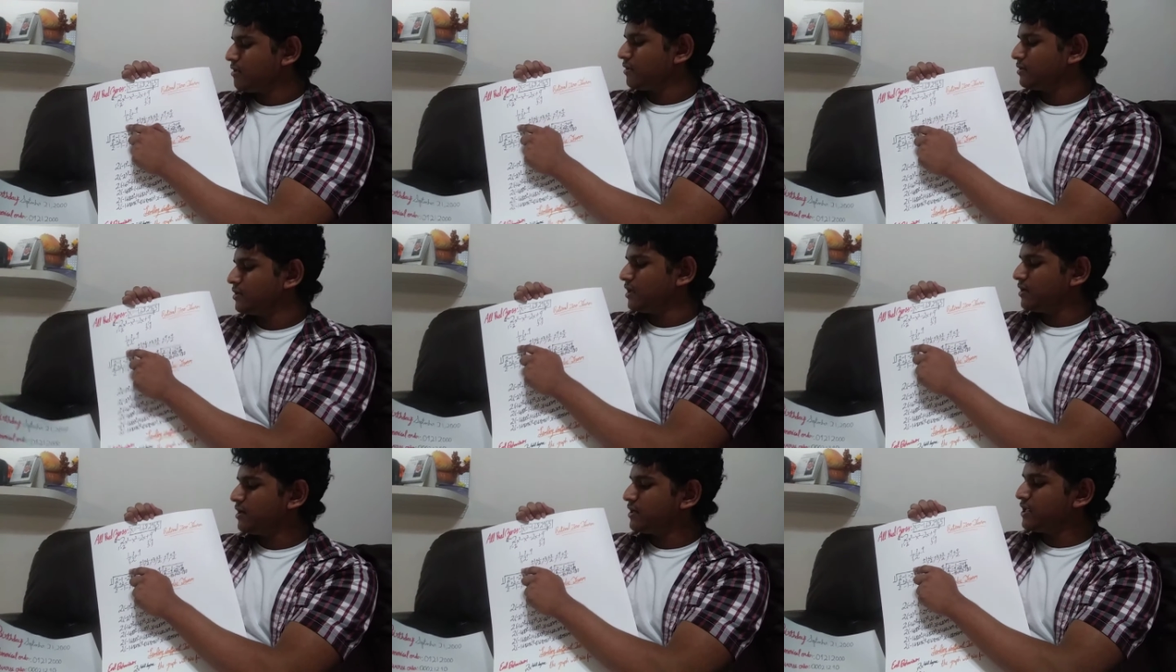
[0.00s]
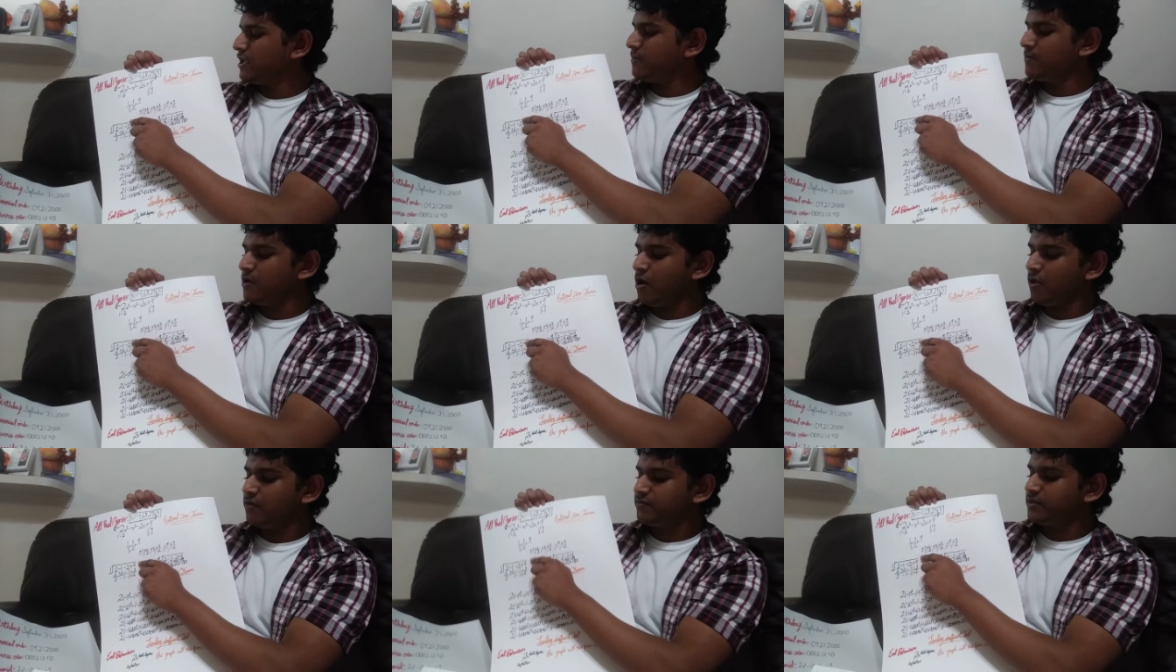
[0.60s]
Then it gave me
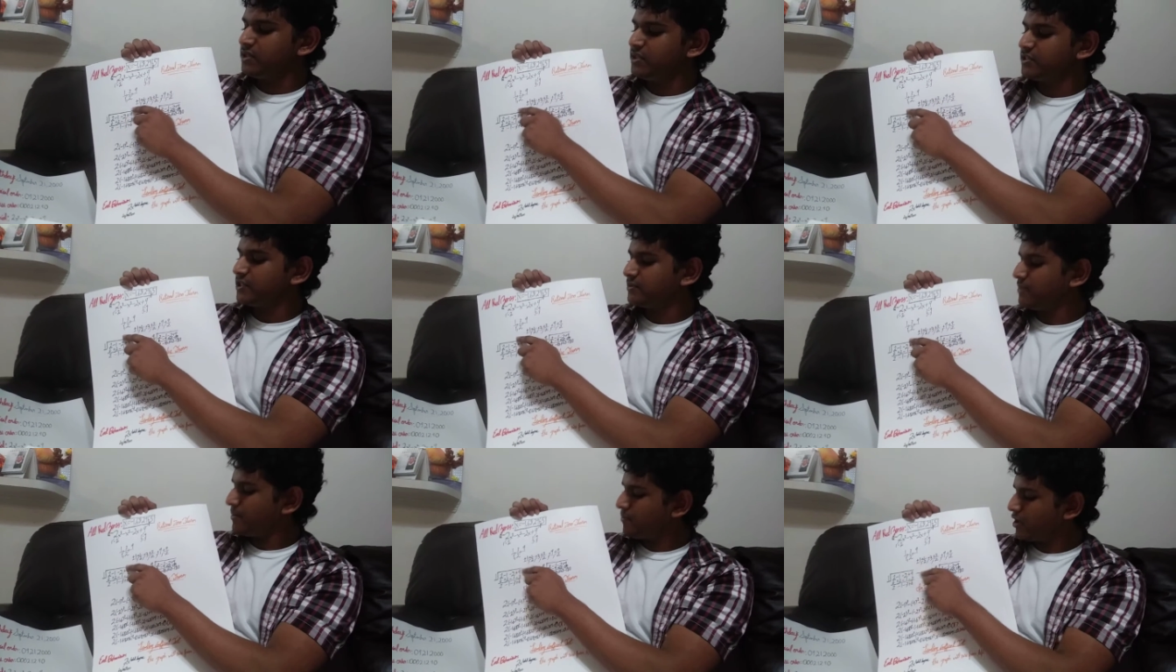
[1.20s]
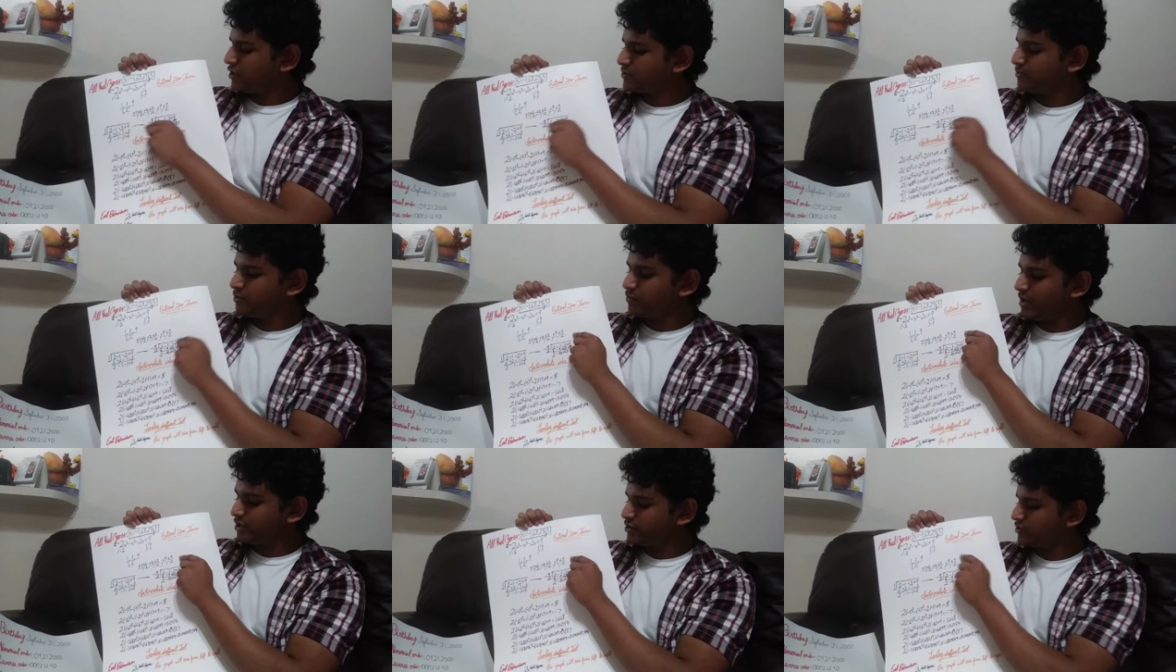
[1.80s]
all of these as my possible
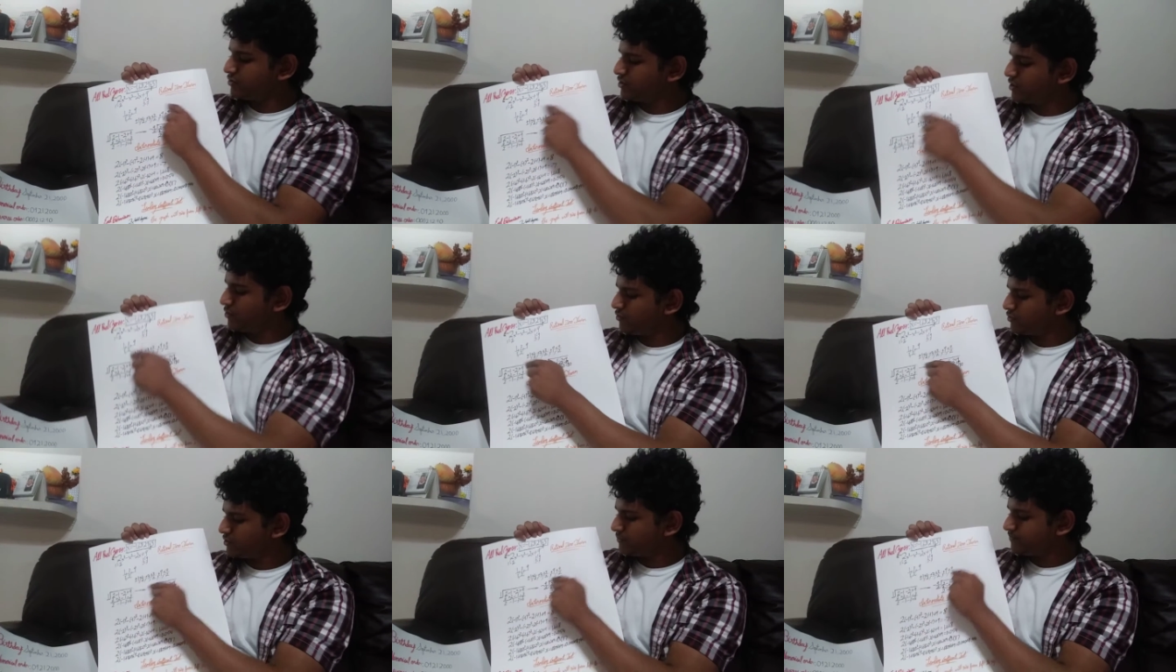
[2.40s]
rational zeros.